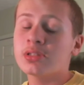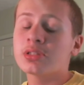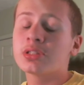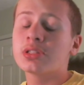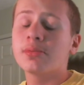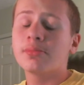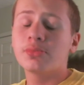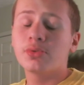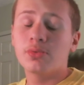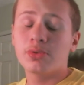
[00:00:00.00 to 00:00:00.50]

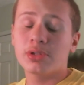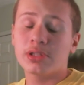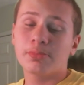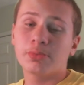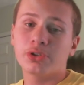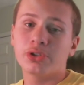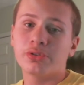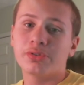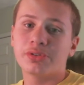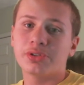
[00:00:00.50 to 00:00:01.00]
some music
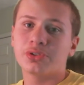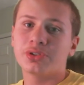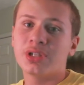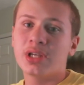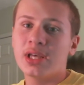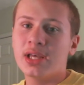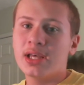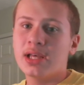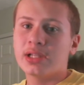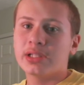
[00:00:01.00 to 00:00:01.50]
producers
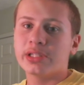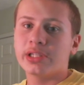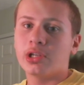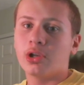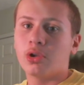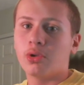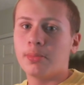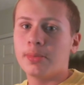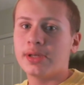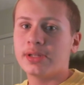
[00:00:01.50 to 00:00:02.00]
get
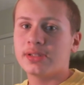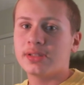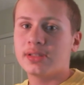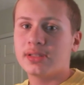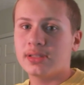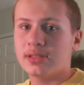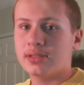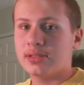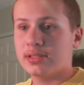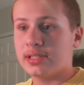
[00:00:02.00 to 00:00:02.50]
a little bit
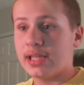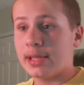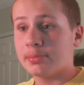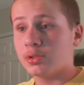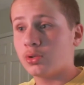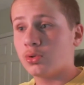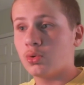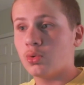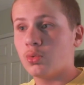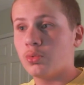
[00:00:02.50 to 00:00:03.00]

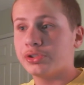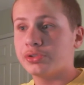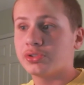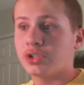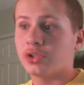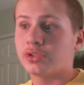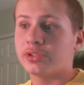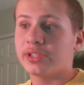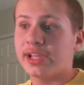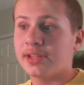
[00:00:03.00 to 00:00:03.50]
skeptical when you
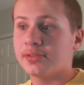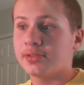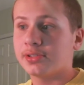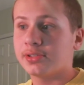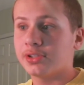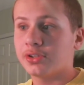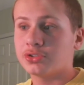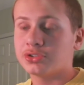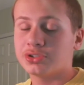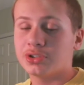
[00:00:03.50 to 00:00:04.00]
start
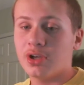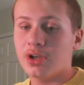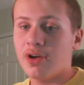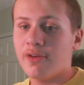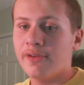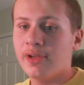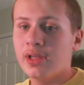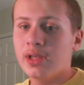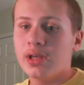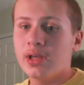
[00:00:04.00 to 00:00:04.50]
dancing their
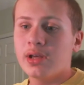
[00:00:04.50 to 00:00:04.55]
stuff.